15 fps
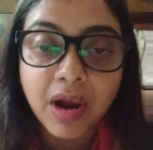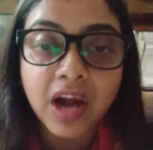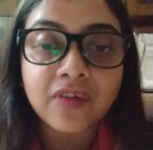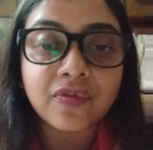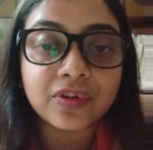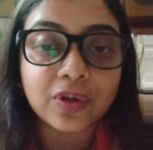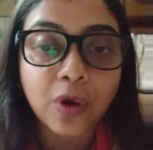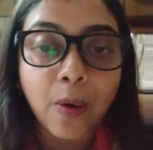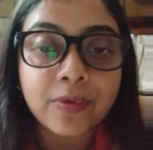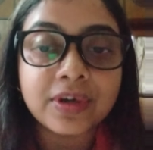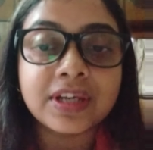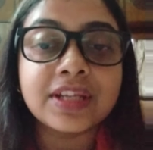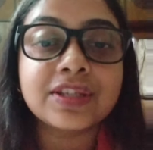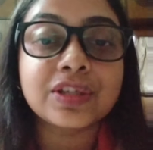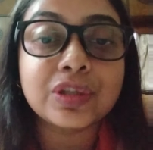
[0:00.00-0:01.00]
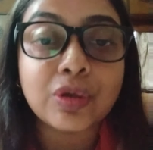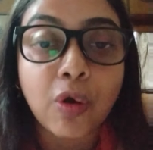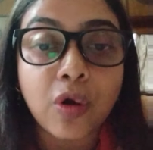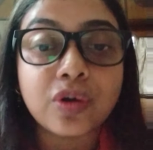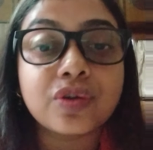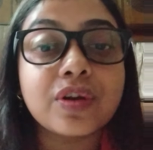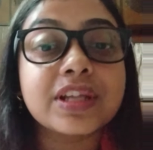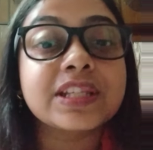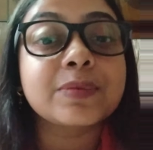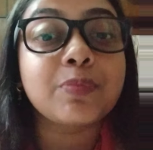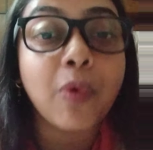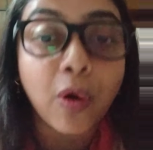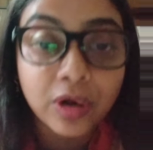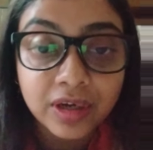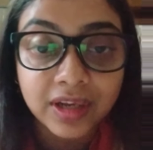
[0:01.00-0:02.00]
for the commodity is not
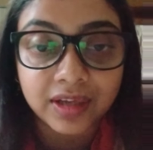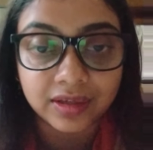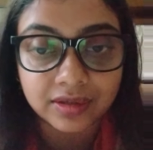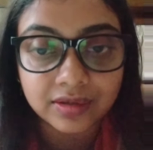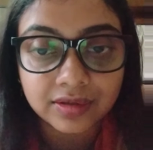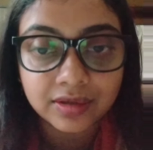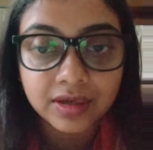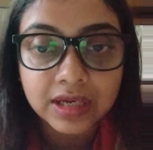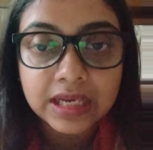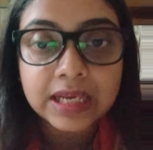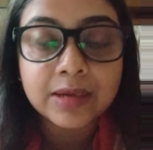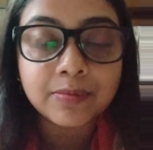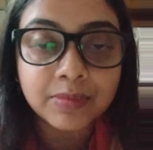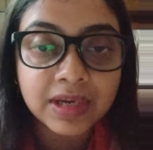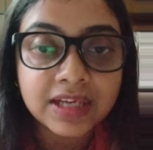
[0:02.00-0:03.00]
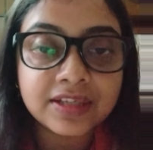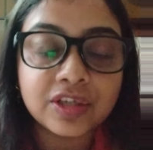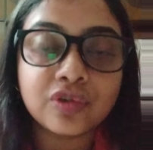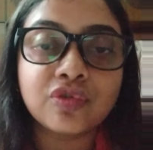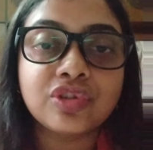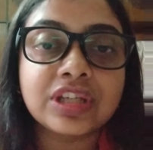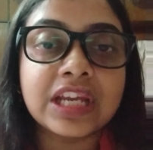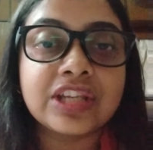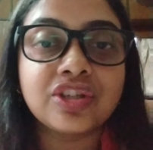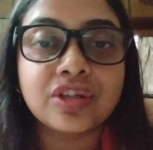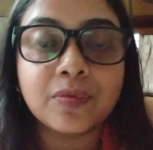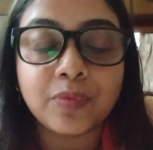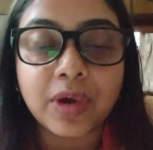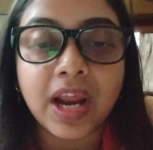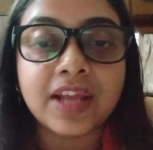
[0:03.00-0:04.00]
responding, means due to change
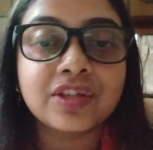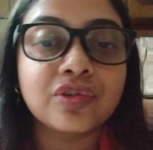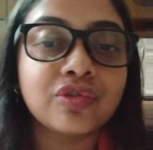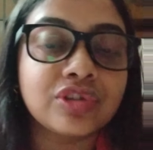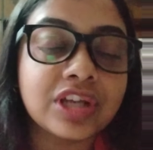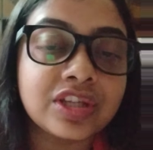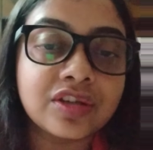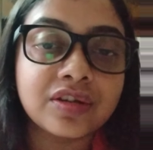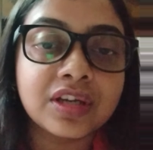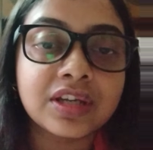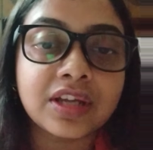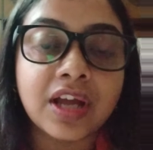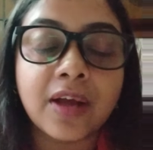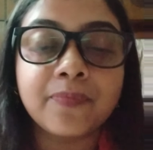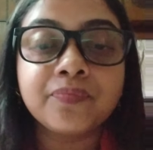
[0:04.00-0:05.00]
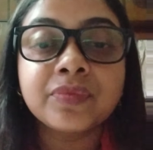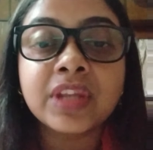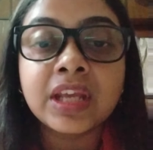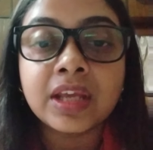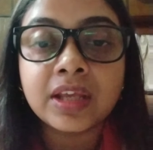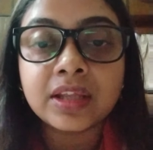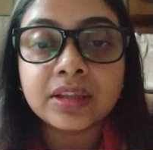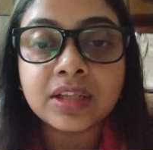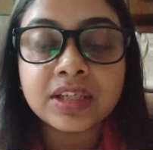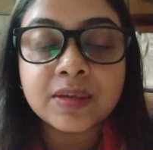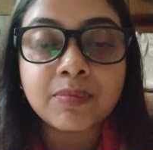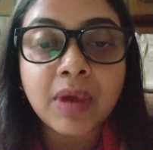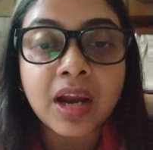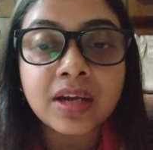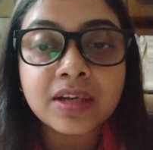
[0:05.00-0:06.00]
in price, due to change in income, the
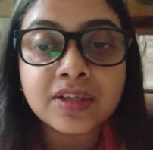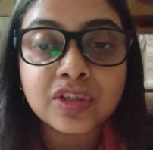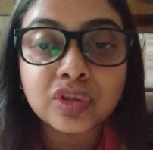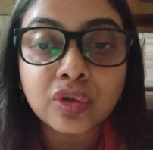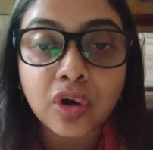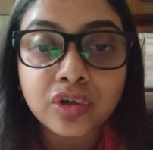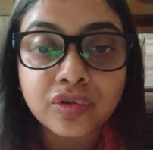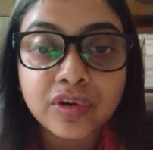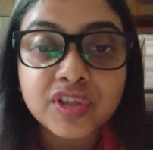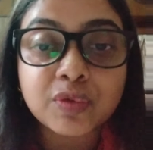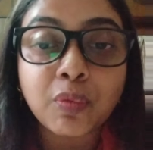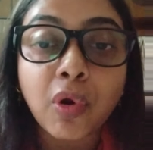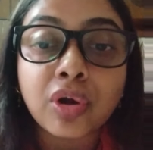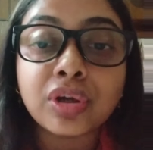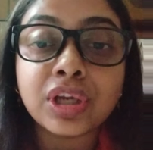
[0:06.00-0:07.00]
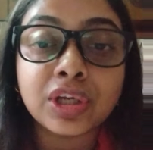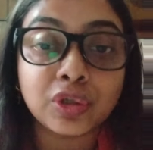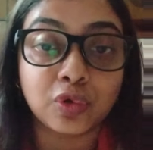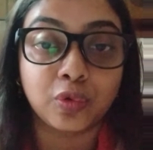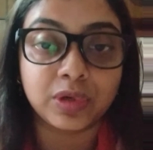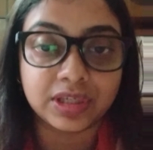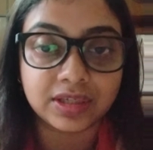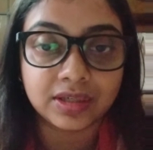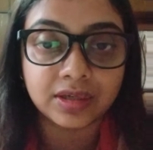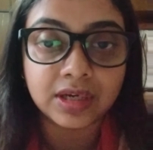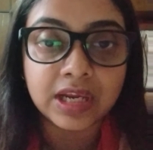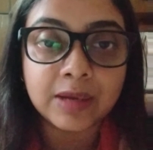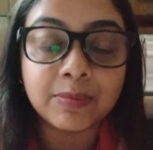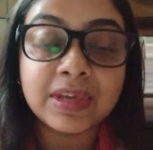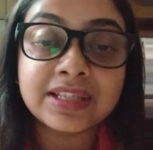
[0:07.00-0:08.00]
demand is not responding to it,
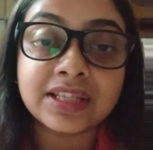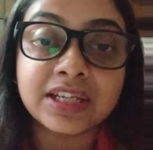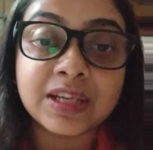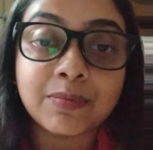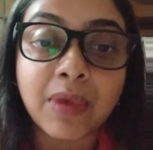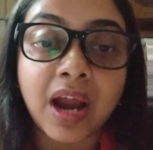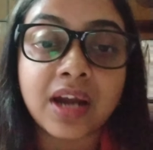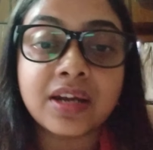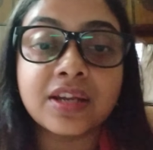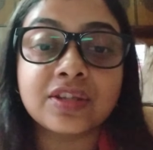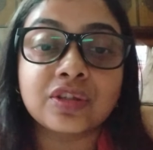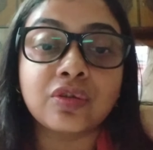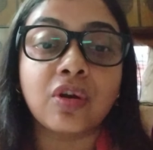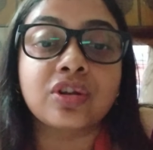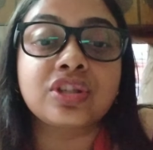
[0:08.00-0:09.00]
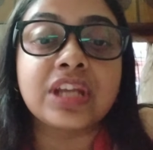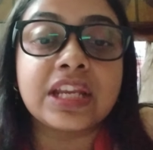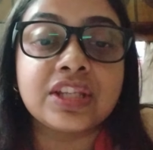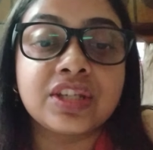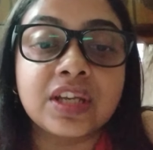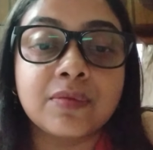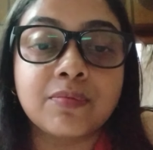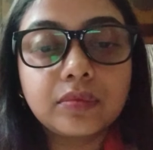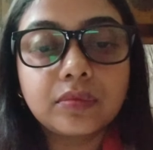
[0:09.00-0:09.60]
means the demand is not changing.